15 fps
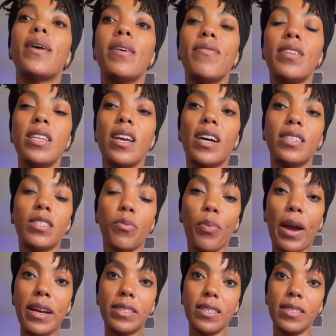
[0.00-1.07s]
Vinyasa
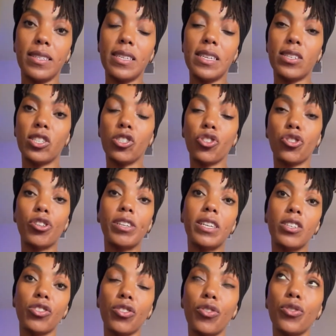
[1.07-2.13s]
Practice teaches
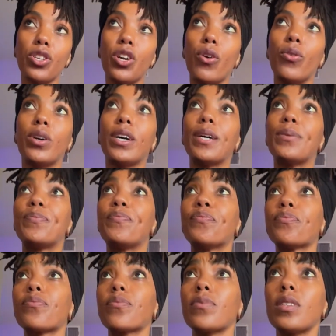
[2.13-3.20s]
traditional yoga
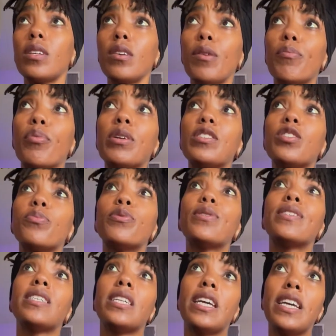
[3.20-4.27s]

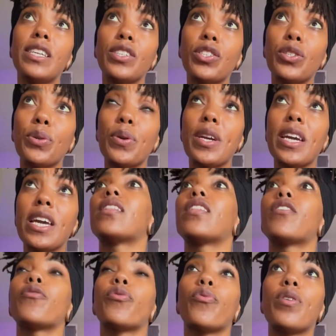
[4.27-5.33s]
principles and history.
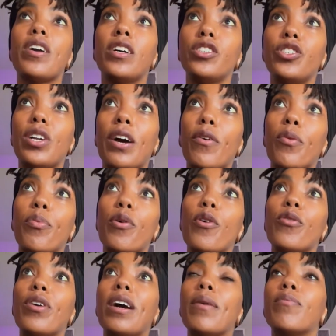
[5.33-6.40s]
Their 300-hour
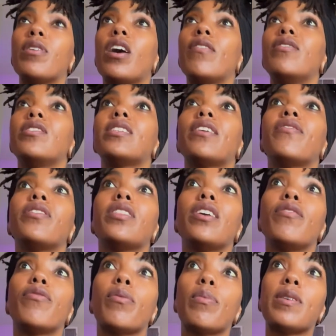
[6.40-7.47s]
program covers
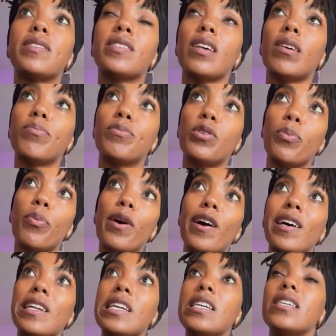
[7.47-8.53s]
everything from the subtle
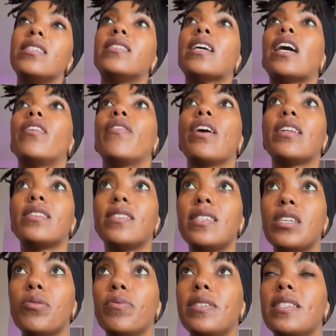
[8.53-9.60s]
bodies, advanced
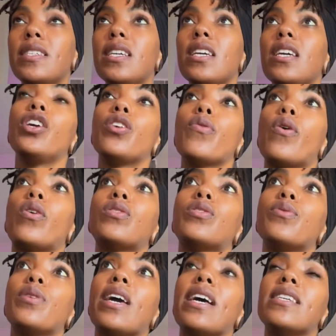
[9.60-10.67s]
sequencing. You
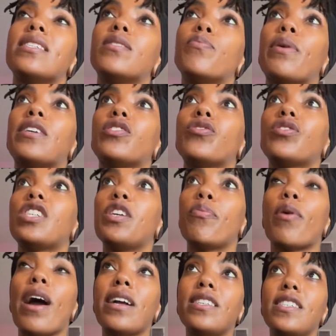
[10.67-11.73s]
also get specialty
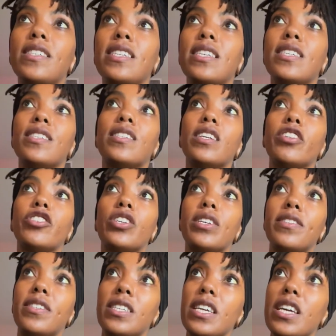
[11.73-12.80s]
practices such
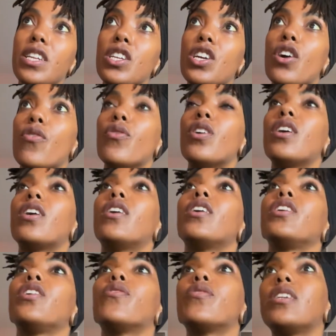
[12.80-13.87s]
as yin yoga,
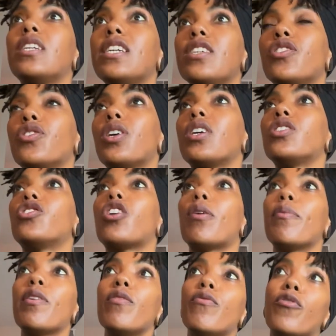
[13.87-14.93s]
yoga nidra,
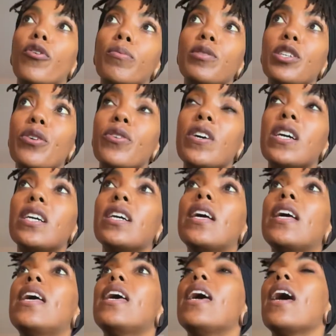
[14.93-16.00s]
trauma-informed yoga,
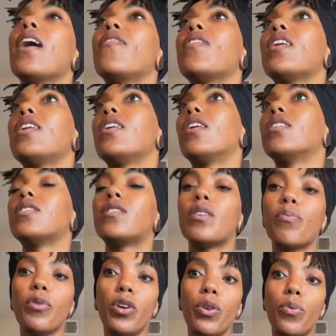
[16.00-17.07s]
and then
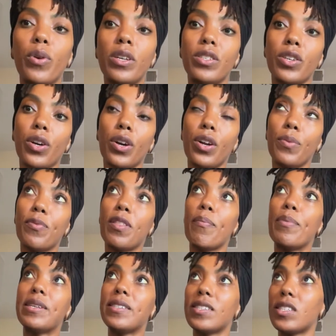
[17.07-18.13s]
some good ones are the
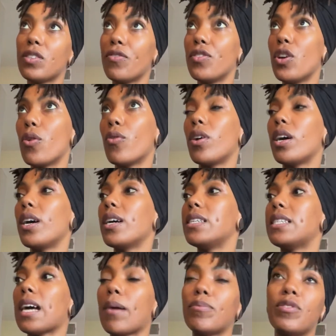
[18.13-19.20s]
business of yoga,
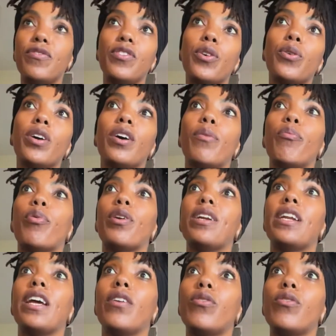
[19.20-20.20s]
adaptive yoga, and prenatal